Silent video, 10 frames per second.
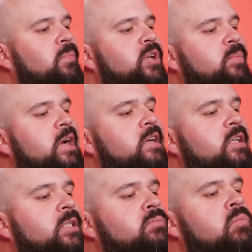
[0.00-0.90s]
and they're
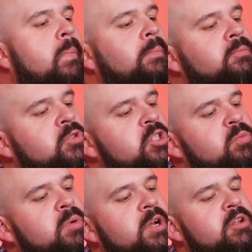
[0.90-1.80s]
apparently
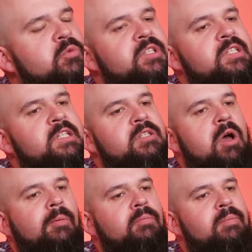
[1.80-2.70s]
sprinkled with sea
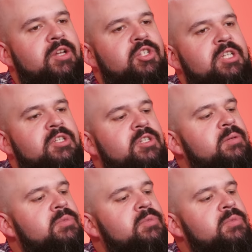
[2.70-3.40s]
salt by Jesus